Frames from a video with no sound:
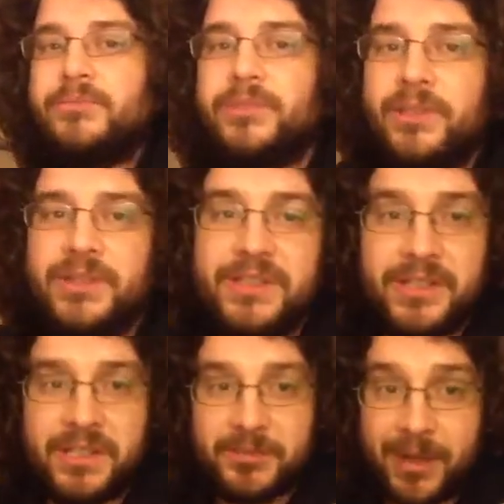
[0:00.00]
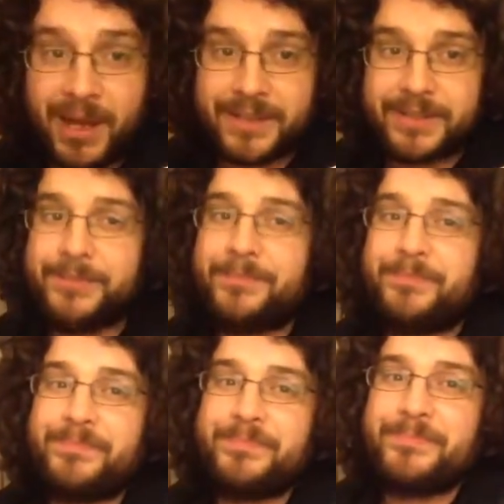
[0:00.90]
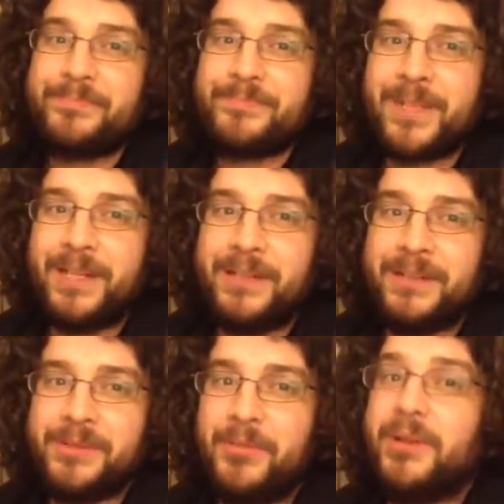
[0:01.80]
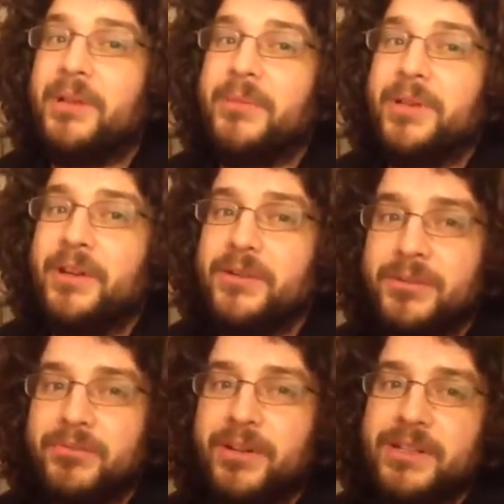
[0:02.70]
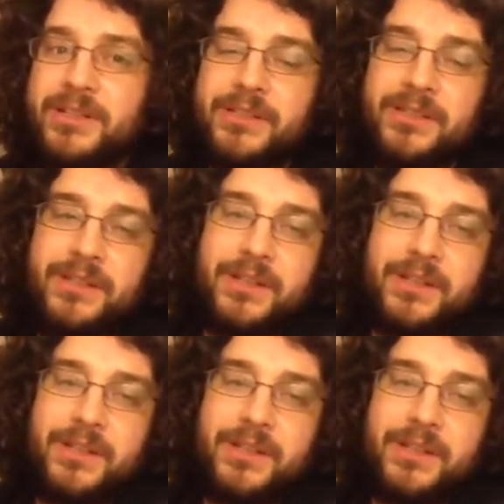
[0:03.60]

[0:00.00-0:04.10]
So as you'd expect, and there's probably going to be no surprises